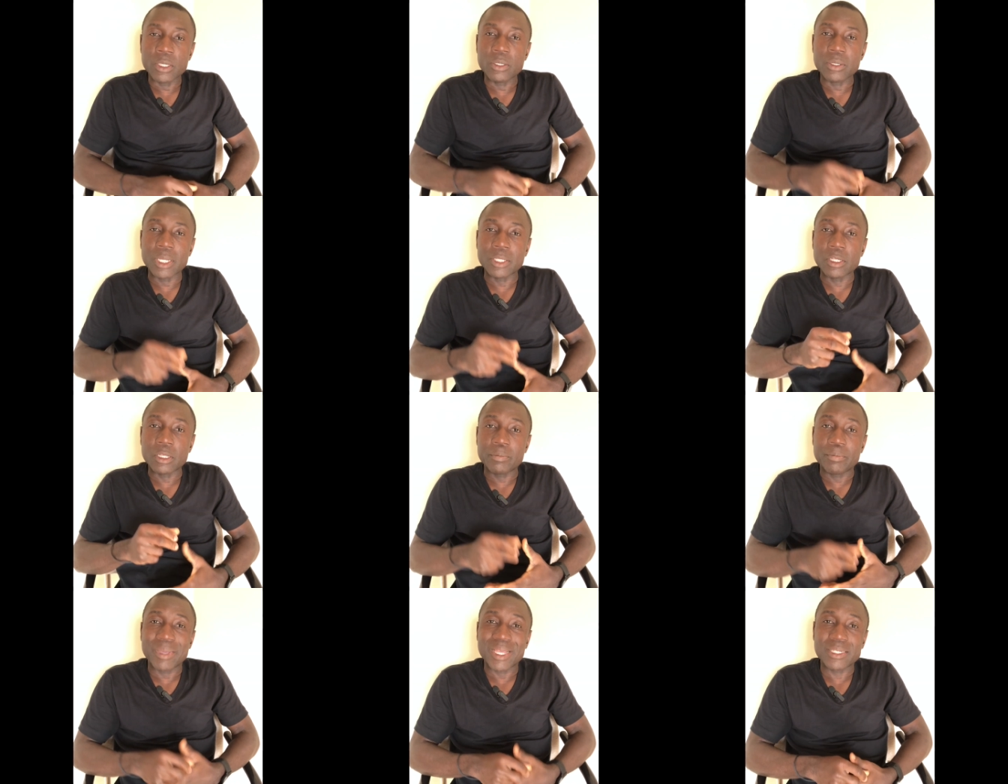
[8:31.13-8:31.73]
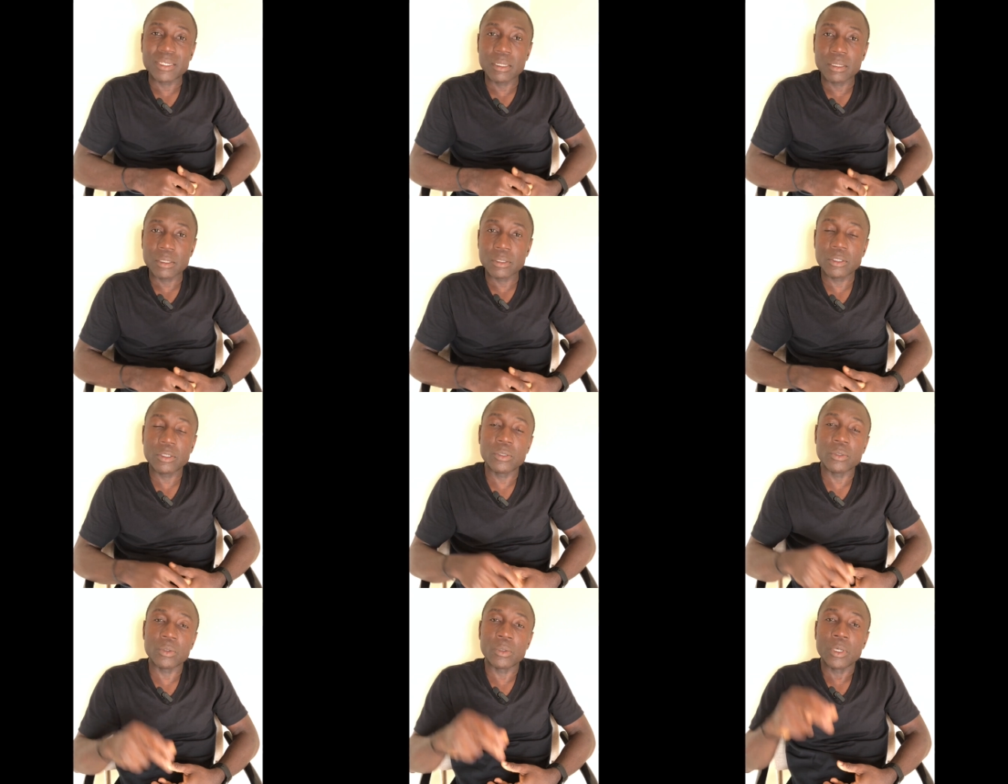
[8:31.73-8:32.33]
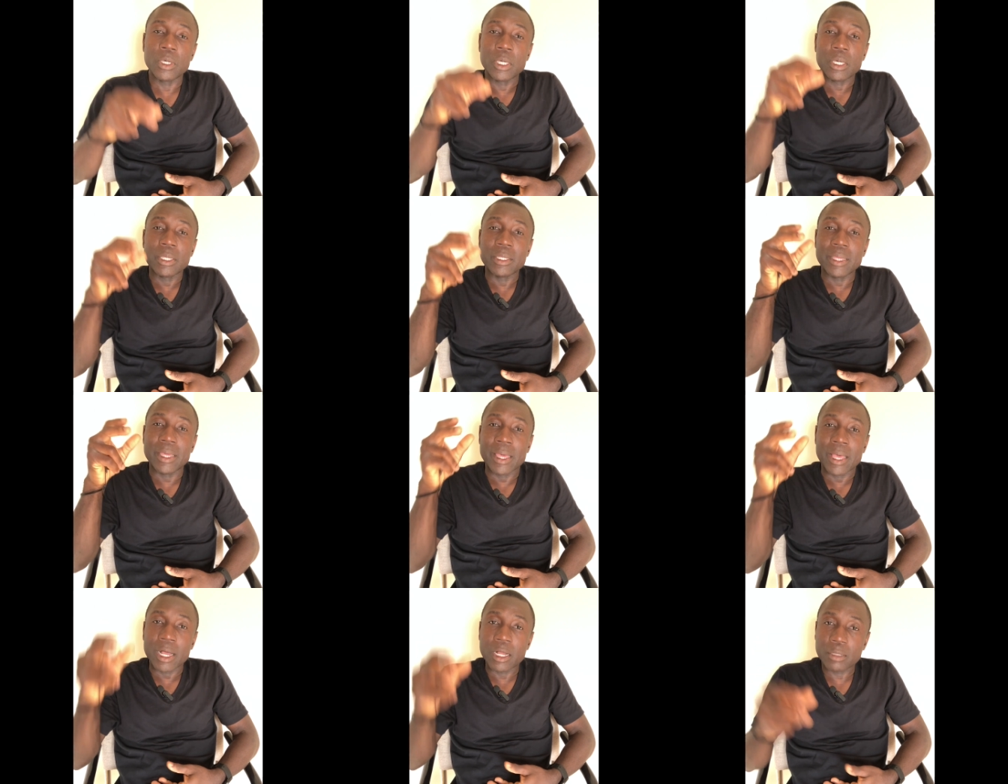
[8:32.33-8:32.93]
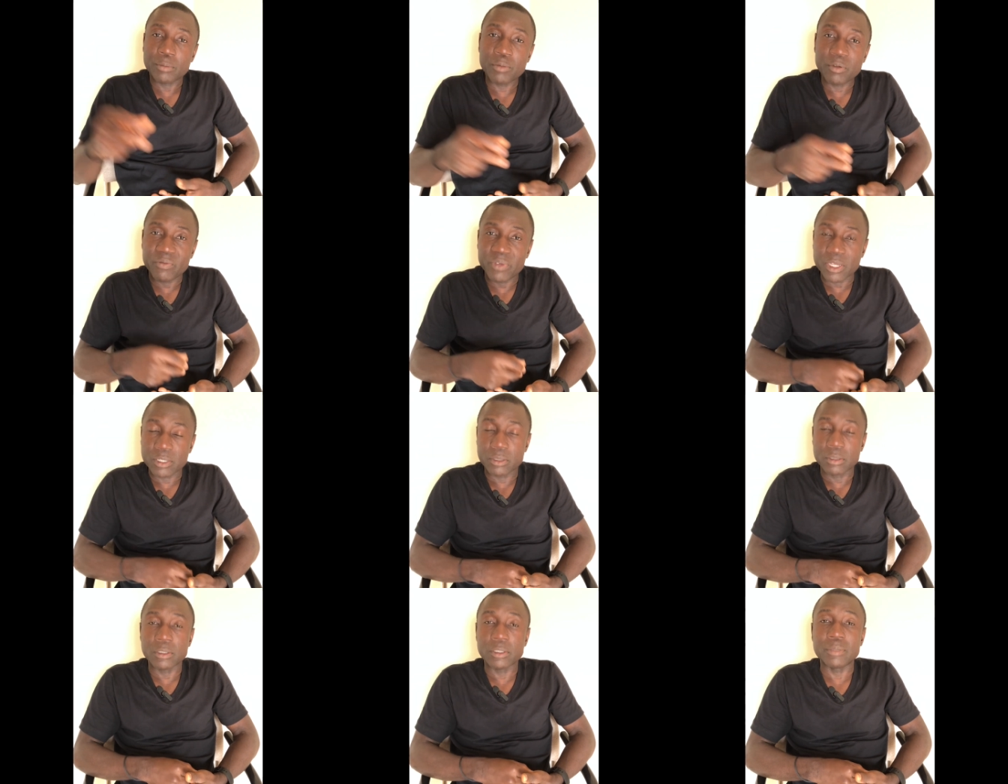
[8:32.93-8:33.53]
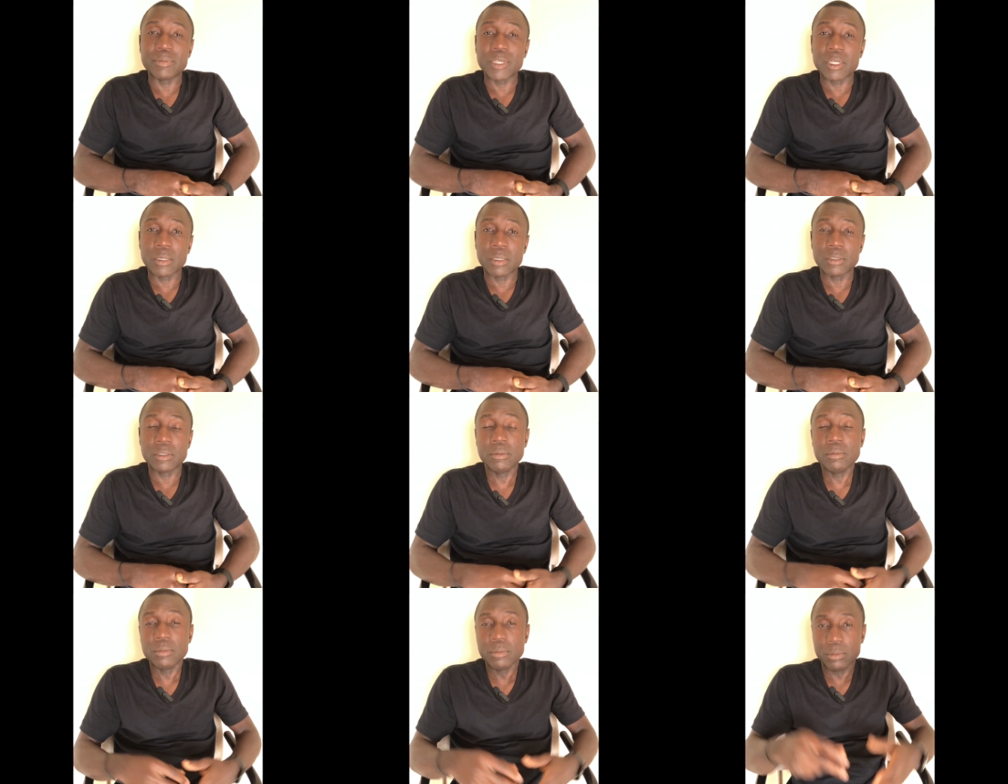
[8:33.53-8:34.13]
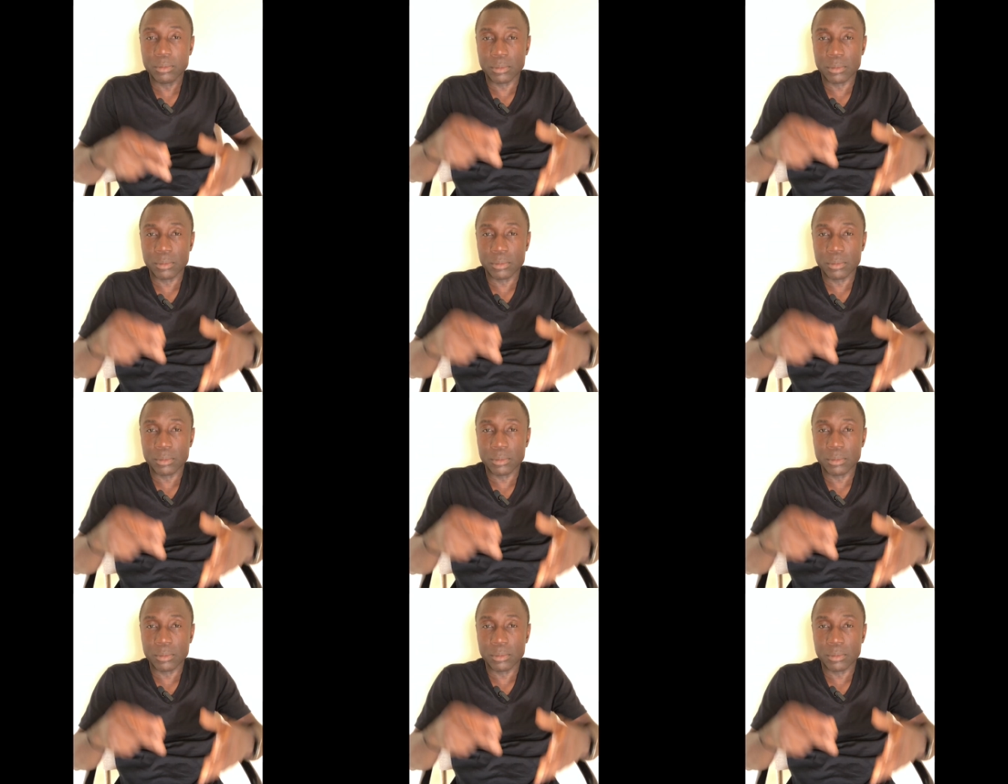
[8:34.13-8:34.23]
You're not passing on to the health professionals because